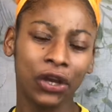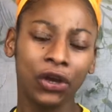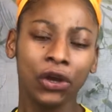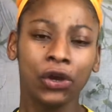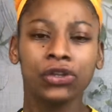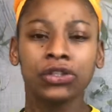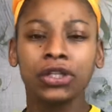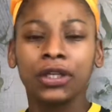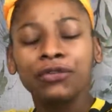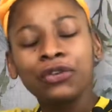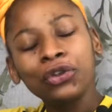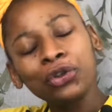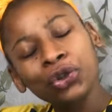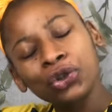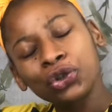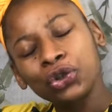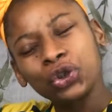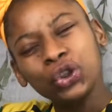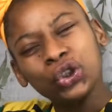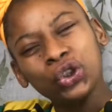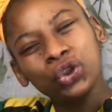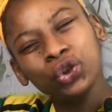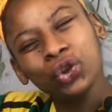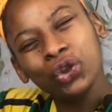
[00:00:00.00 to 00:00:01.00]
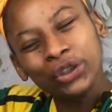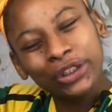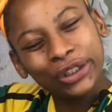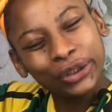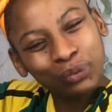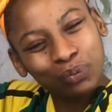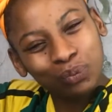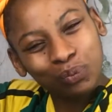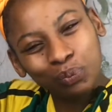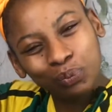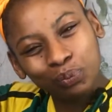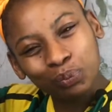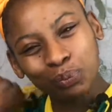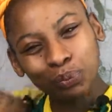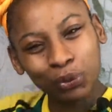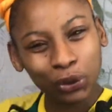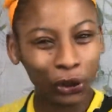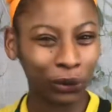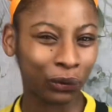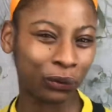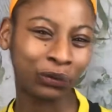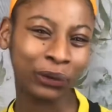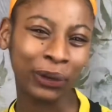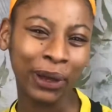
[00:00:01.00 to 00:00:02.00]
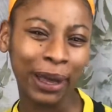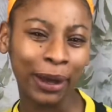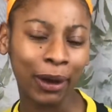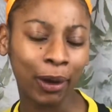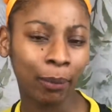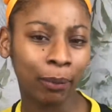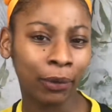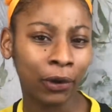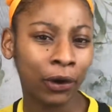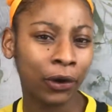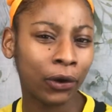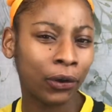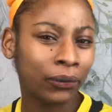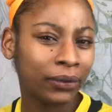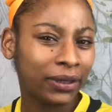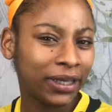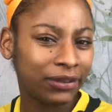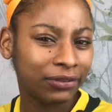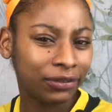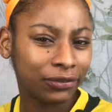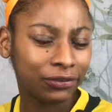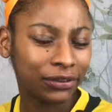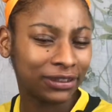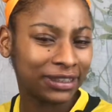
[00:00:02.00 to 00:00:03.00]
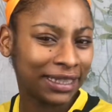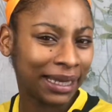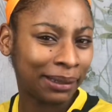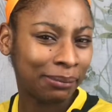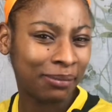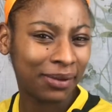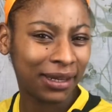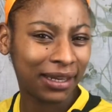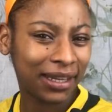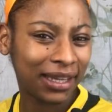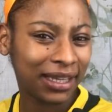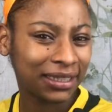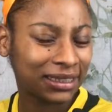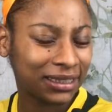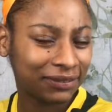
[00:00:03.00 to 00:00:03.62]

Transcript: so if you're not too sure, just put it on your elbow, leave it for 10 minutes.